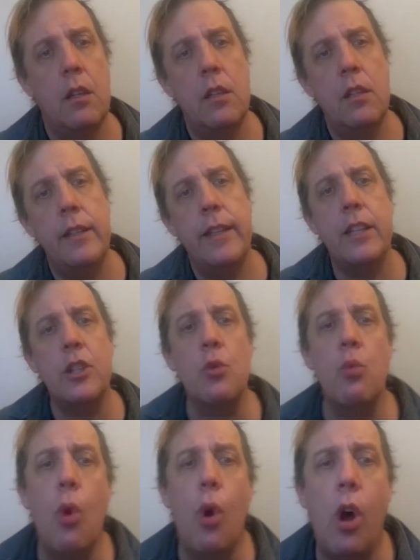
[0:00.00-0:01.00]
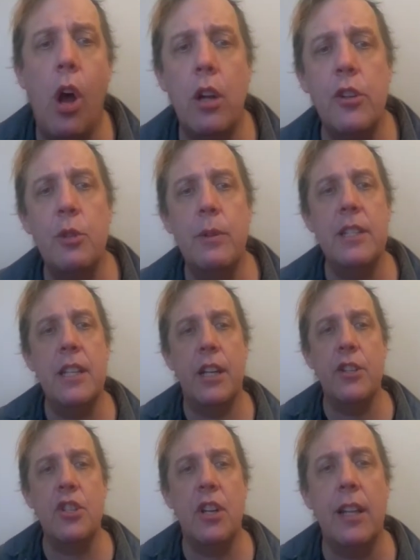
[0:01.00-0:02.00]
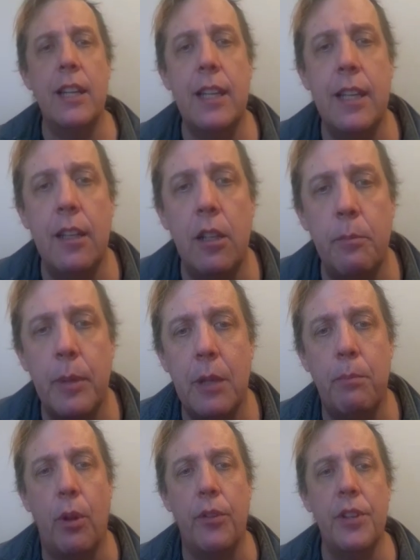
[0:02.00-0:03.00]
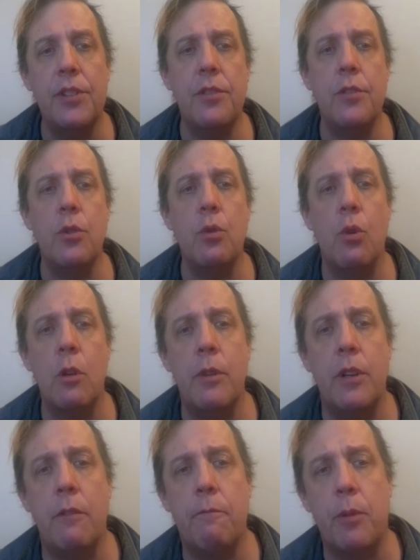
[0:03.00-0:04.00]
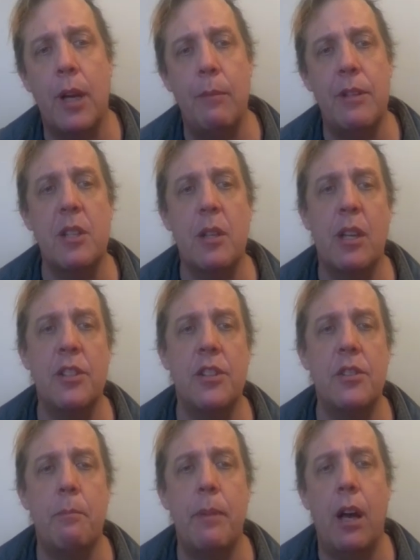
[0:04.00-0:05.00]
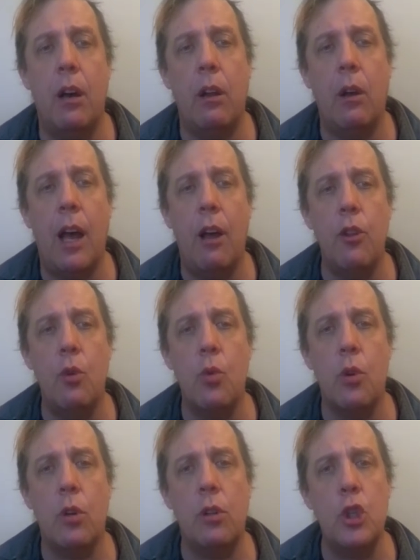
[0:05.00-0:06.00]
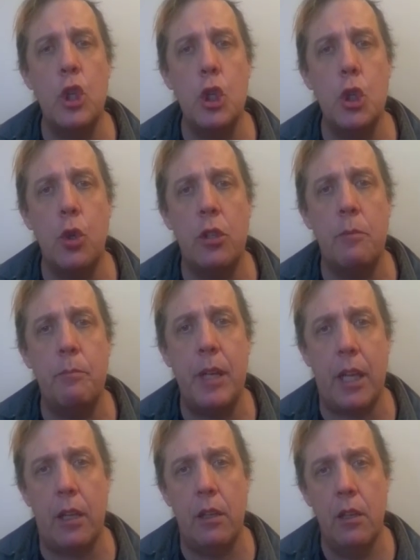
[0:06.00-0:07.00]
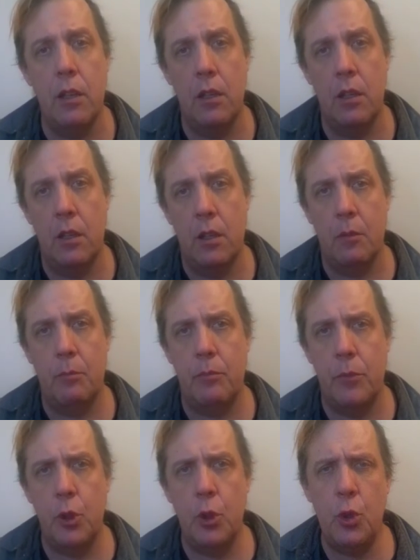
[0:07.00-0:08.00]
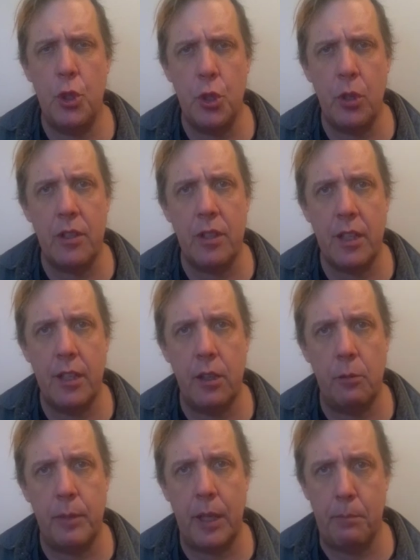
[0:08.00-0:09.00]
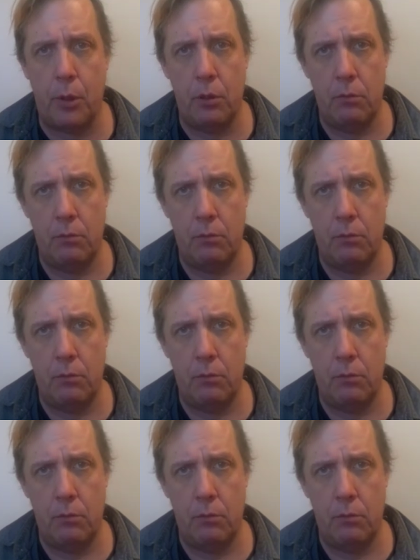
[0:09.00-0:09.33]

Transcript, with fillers: It is wrong to intentionally kill people. This is a normative premise because it's about how the world should be. You shouldn't kill people.